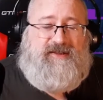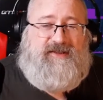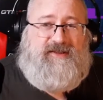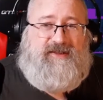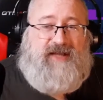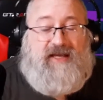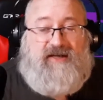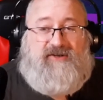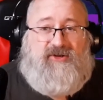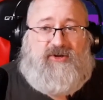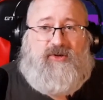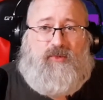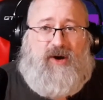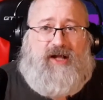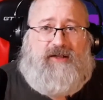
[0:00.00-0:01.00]
And it took
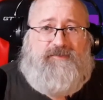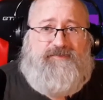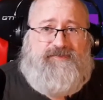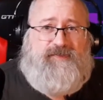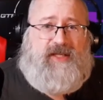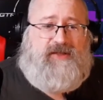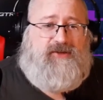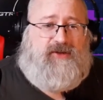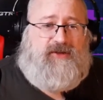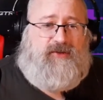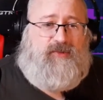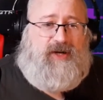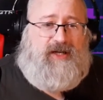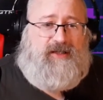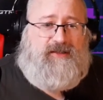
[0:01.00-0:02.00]
a while. It took a
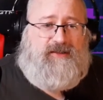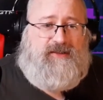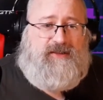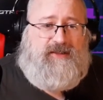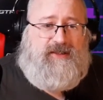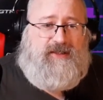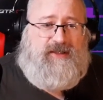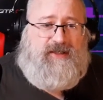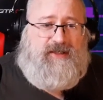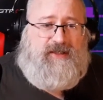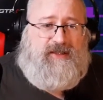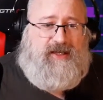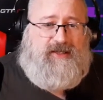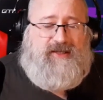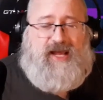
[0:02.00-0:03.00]
while.
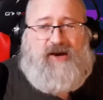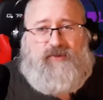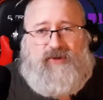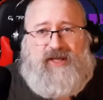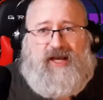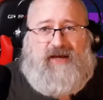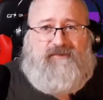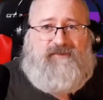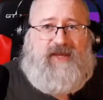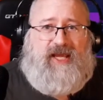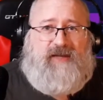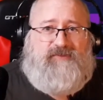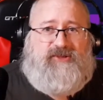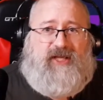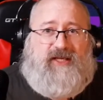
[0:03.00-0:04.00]
And now we have
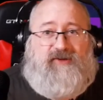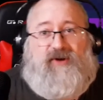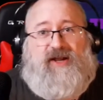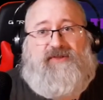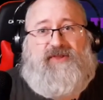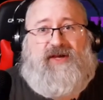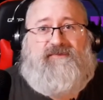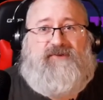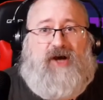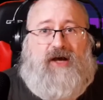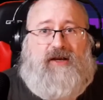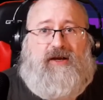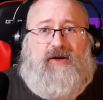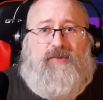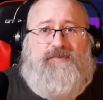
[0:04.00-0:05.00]
games like Grand Theft
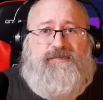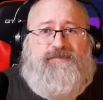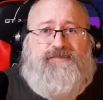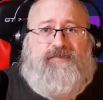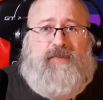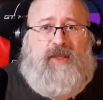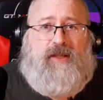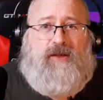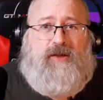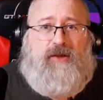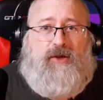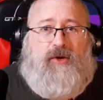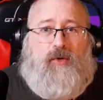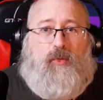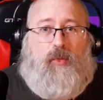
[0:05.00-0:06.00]
Auto
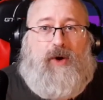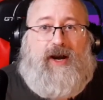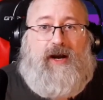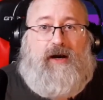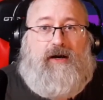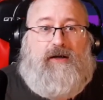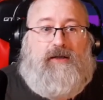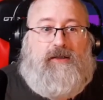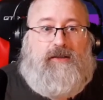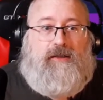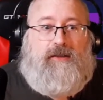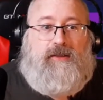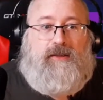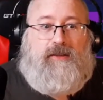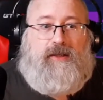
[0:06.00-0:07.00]
where
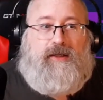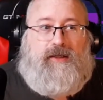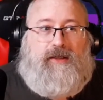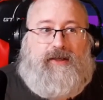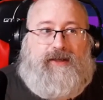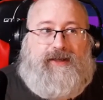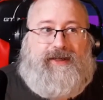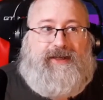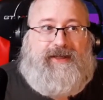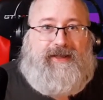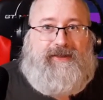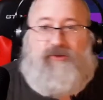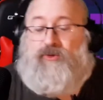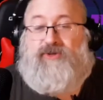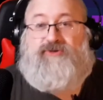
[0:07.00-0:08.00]

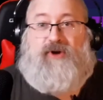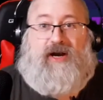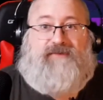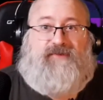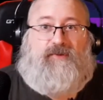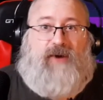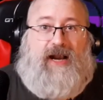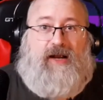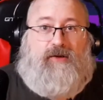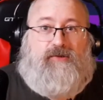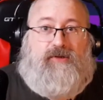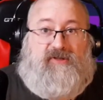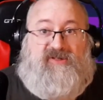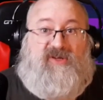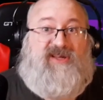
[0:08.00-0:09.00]
you can drive around,
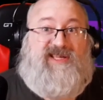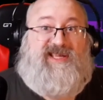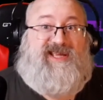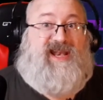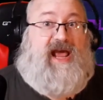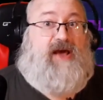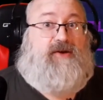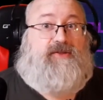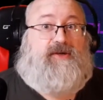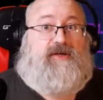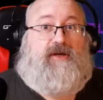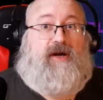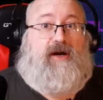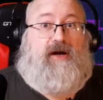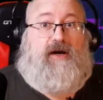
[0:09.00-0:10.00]
you can get out of the
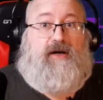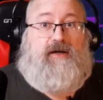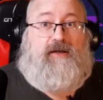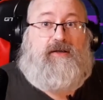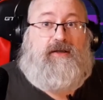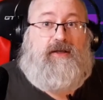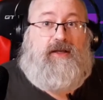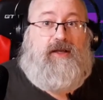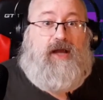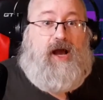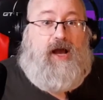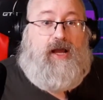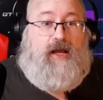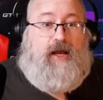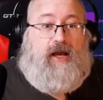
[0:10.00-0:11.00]
car,
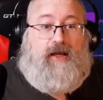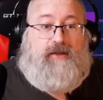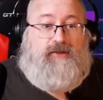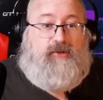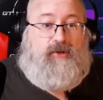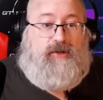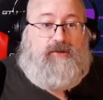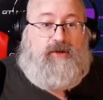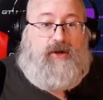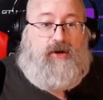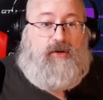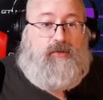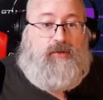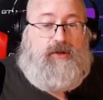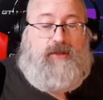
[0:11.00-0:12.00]
you can go